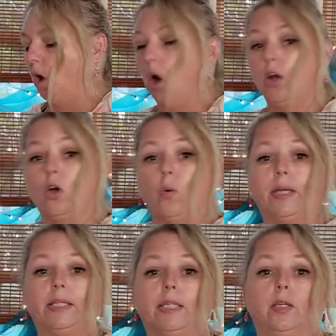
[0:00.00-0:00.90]
you are
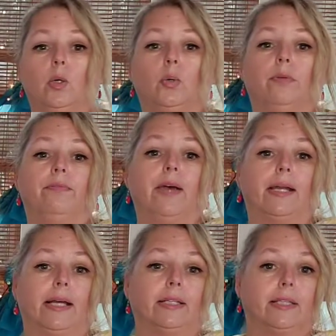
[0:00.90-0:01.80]
going to
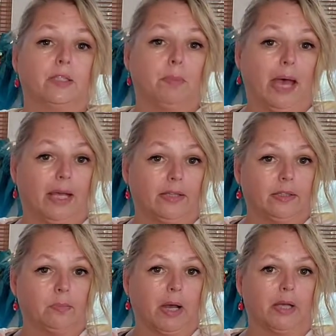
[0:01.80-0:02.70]
FedEx this back in
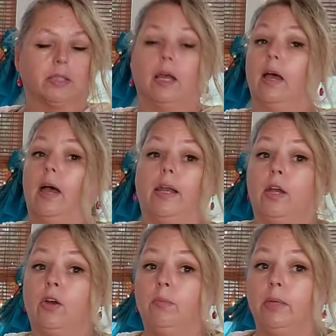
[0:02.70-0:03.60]
this box. And
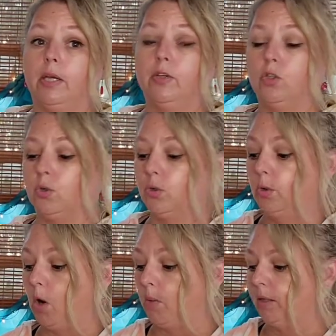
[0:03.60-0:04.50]
it couldn't be easier. You
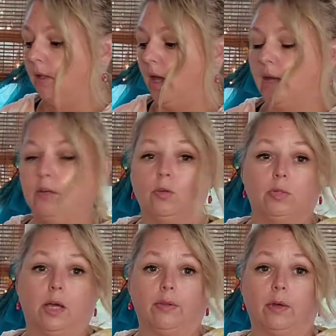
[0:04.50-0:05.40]
go online, you
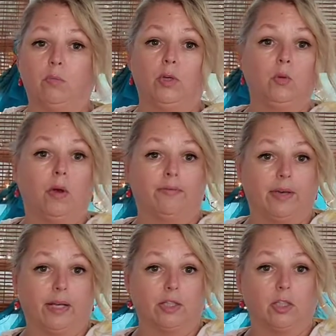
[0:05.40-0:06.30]
tell them when you want
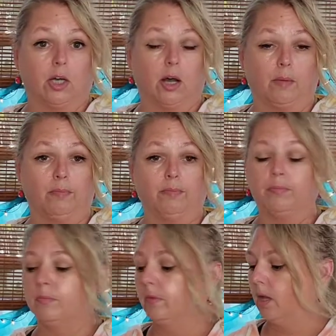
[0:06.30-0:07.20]
FedEx to come,
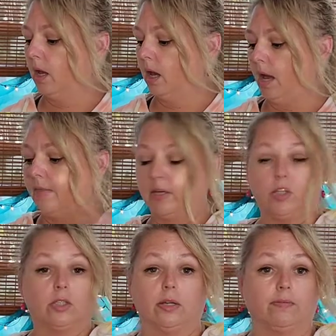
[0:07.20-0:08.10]
and they
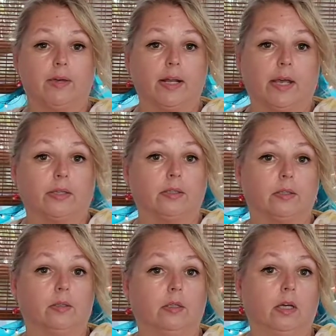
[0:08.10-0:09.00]
just send
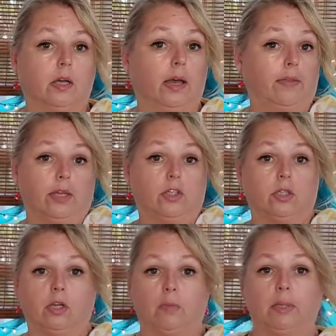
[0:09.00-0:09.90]
FedEx. And they
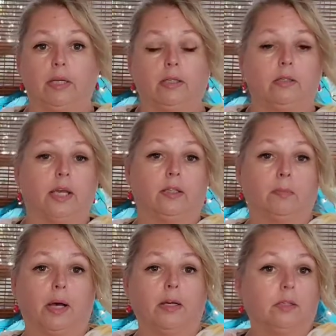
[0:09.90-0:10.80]
just come in and take the
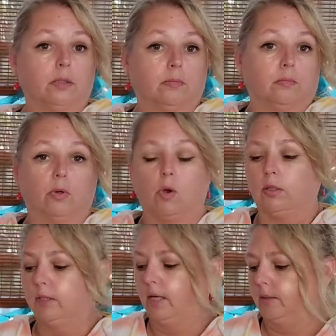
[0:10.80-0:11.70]
box and you're
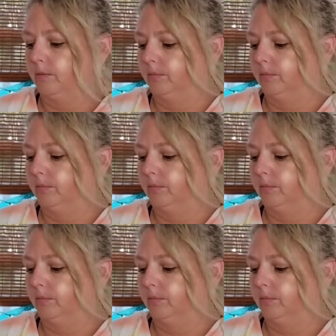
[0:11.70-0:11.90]
all done.